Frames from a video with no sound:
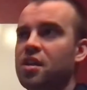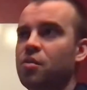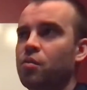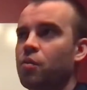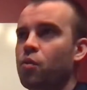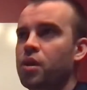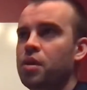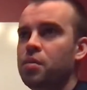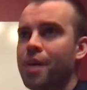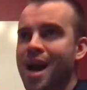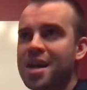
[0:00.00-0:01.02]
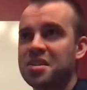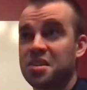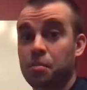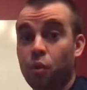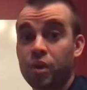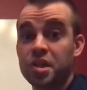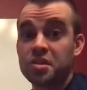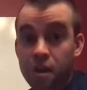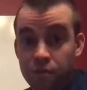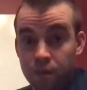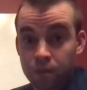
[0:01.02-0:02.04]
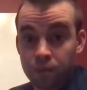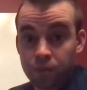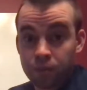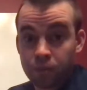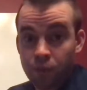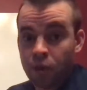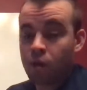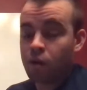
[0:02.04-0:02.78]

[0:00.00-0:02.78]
and we passed a point seven. Yeah.